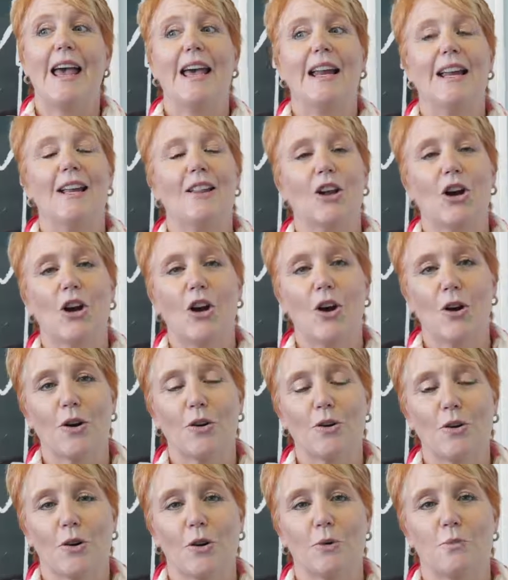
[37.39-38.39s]
And in the
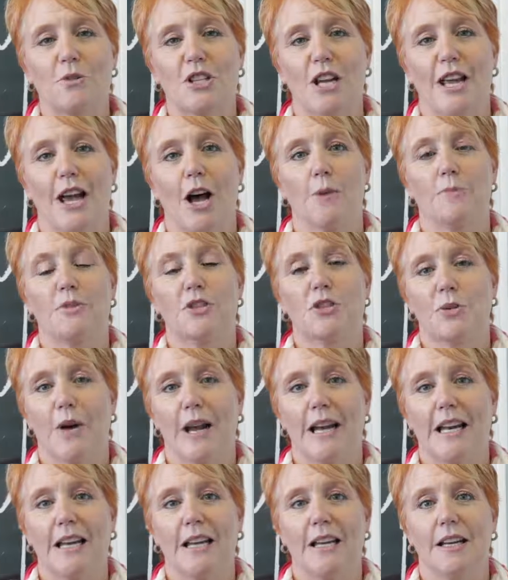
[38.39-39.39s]
Kern Group, she helps
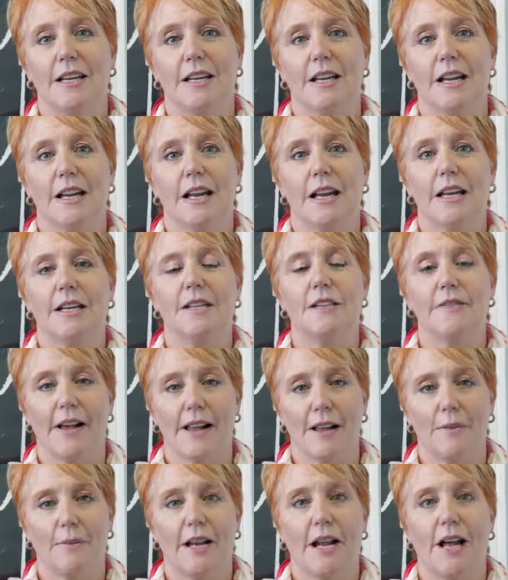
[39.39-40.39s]
training in
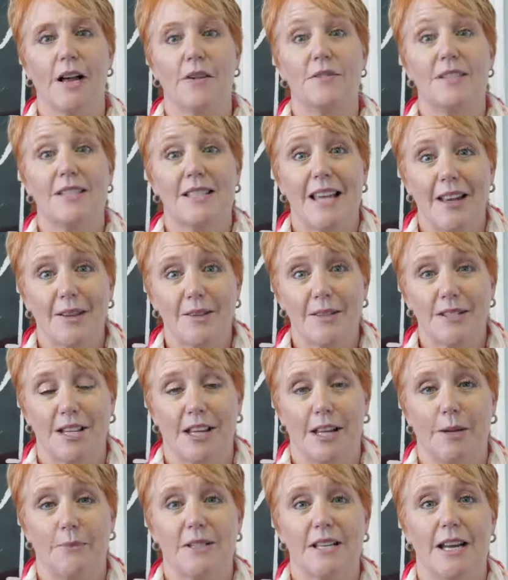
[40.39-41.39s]
development of sales
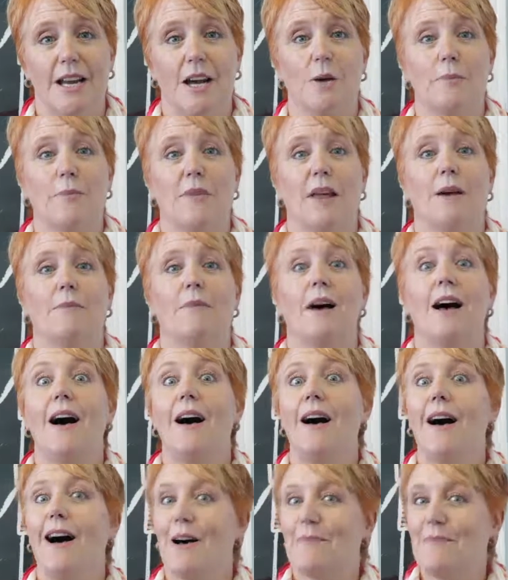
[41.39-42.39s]
teams to help them
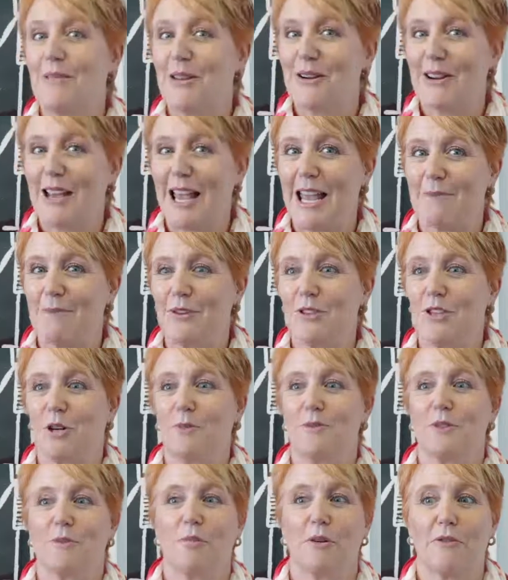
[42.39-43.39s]
up their game in
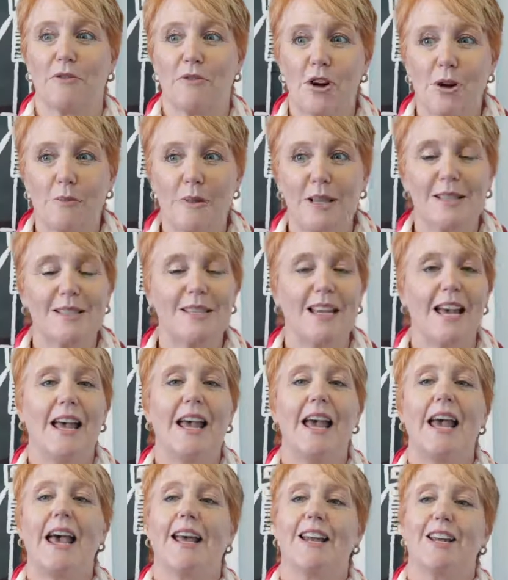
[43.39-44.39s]
terms of performance
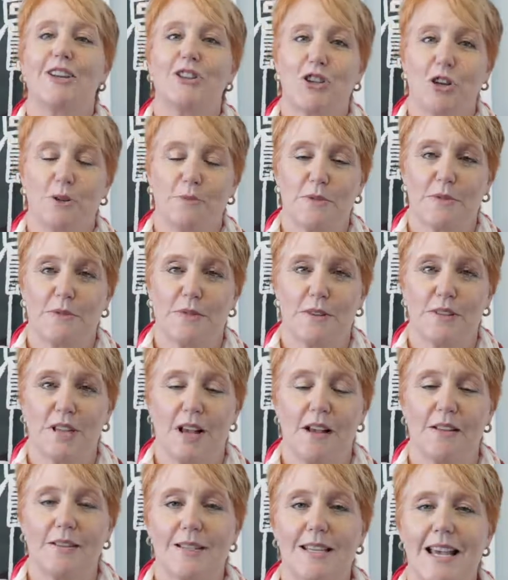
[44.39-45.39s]
and in terms of
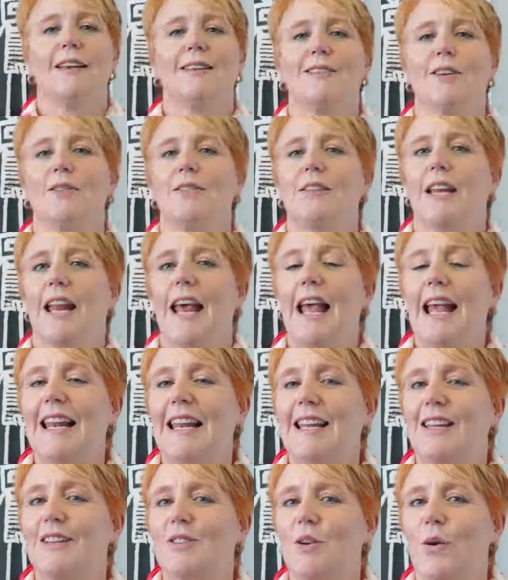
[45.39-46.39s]
results. So today,
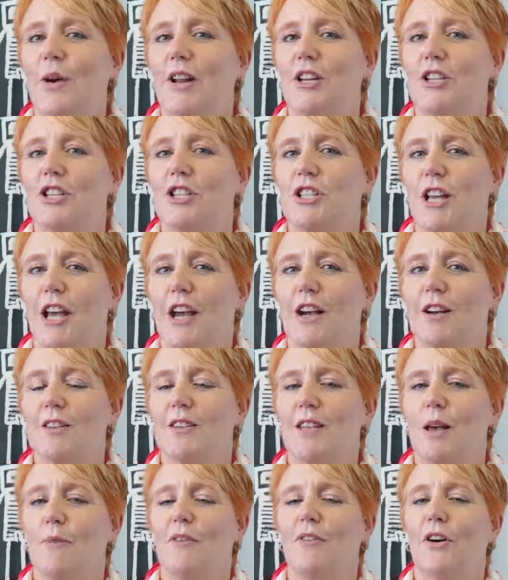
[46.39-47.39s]
Linda's going to share
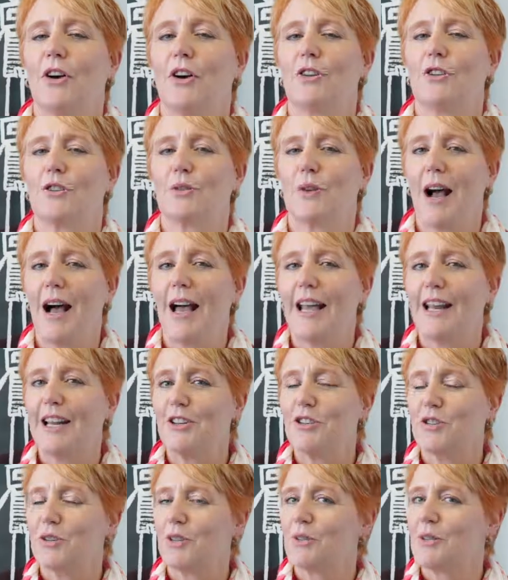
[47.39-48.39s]
some of her tried
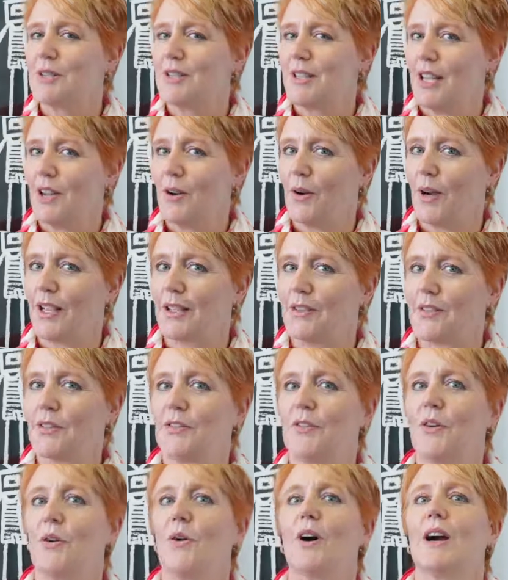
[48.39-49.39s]
and true secrets
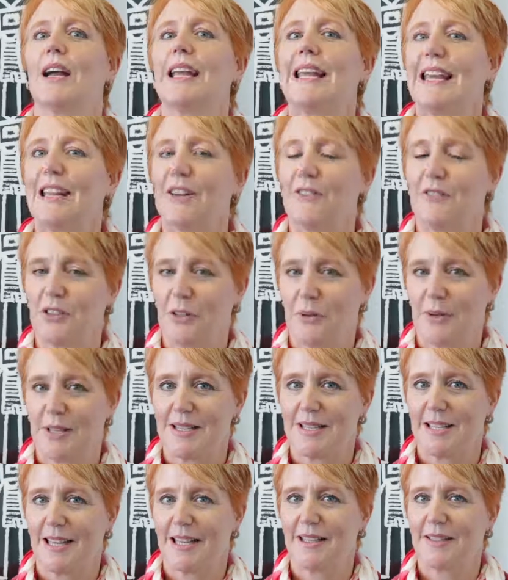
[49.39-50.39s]
for
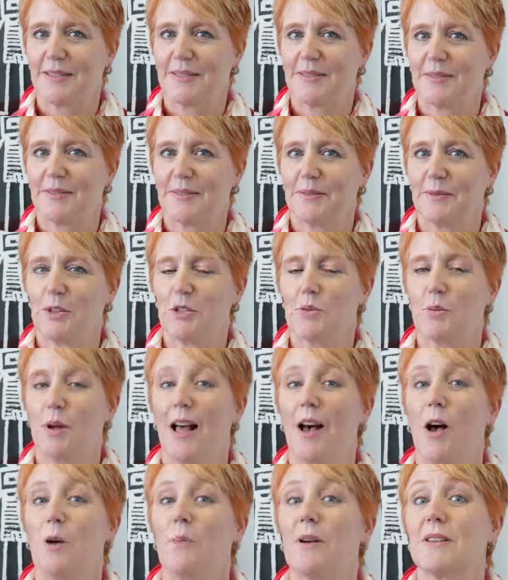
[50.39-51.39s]
influencing, which will
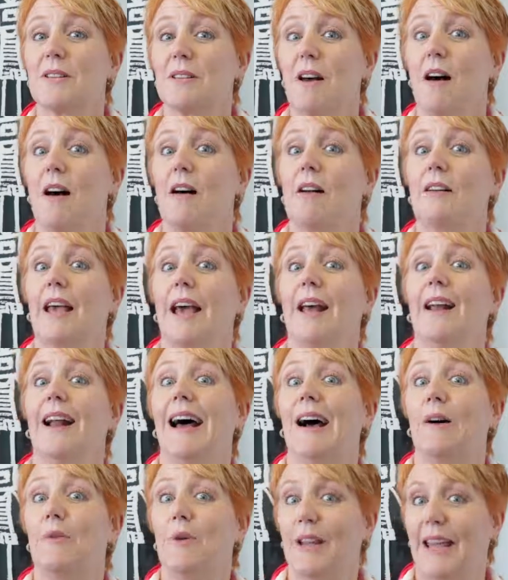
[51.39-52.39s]
help us all get
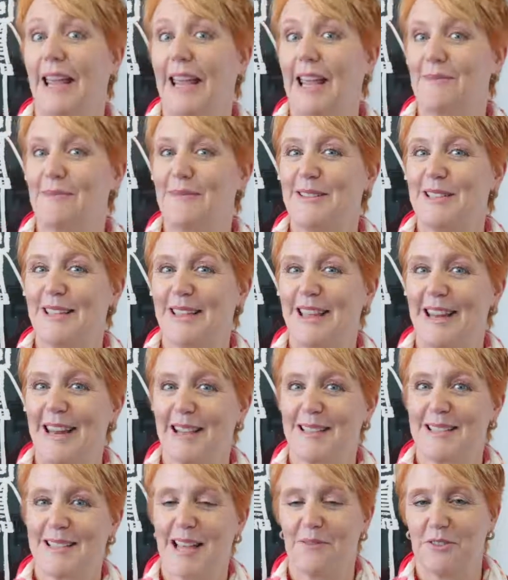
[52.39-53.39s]
our game to the
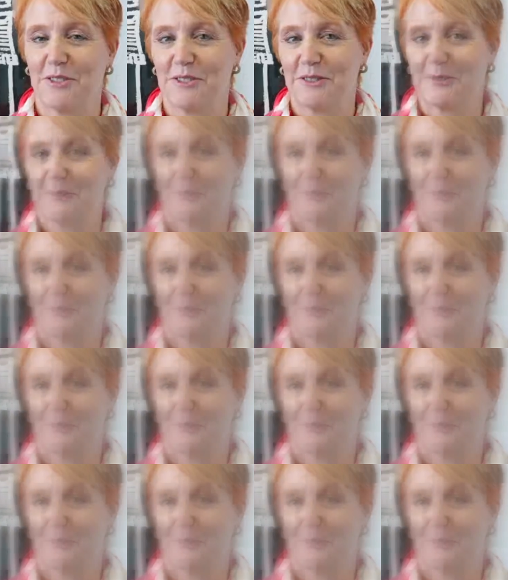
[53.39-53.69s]
next level.